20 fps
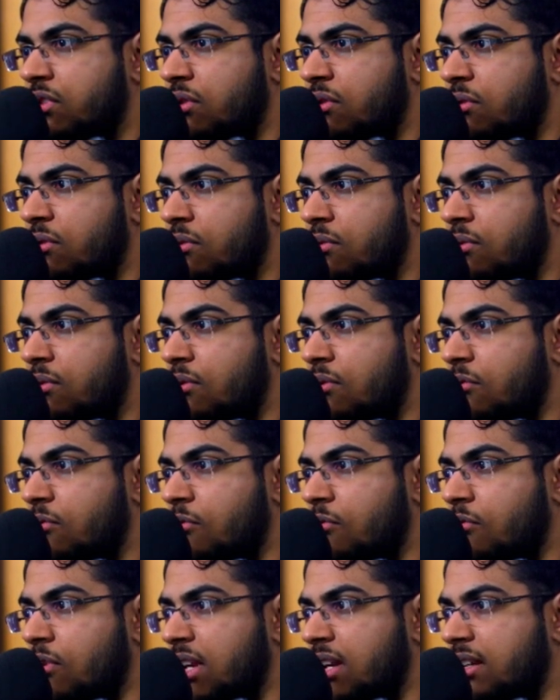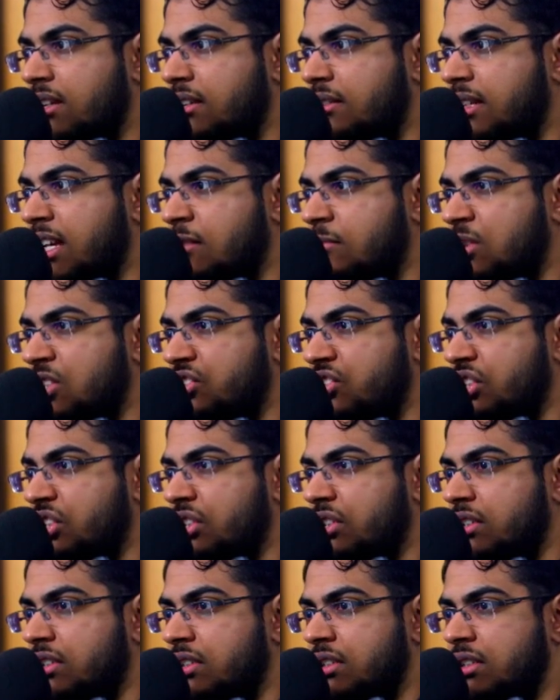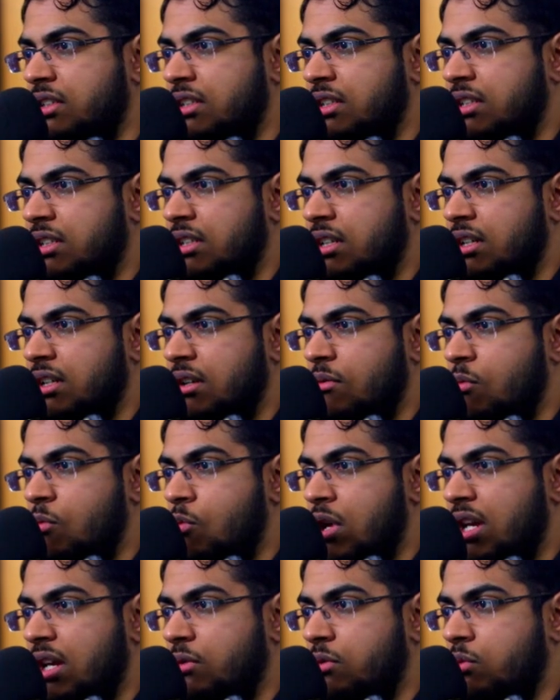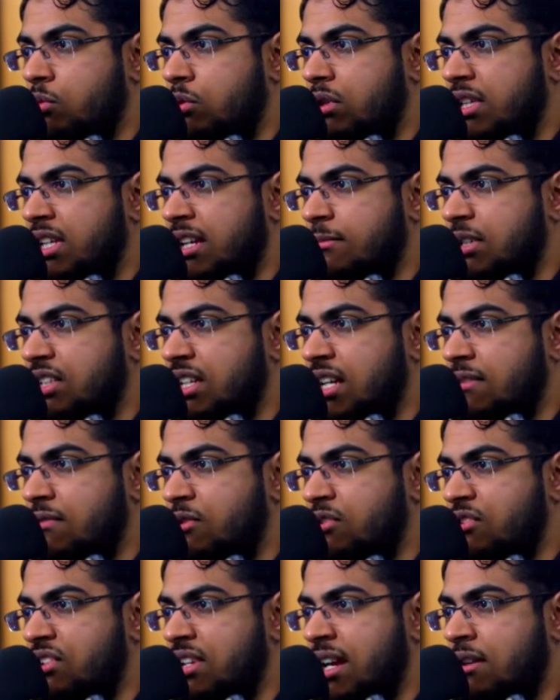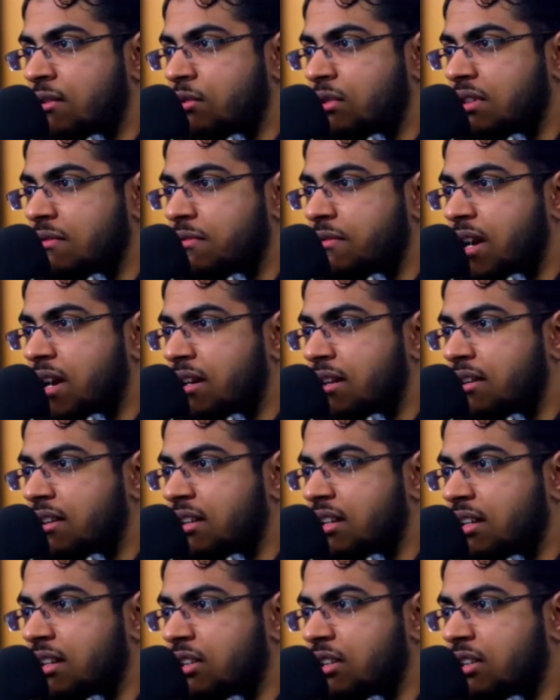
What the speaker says: So what a damage. What a cool damage. I won't stand on the fire.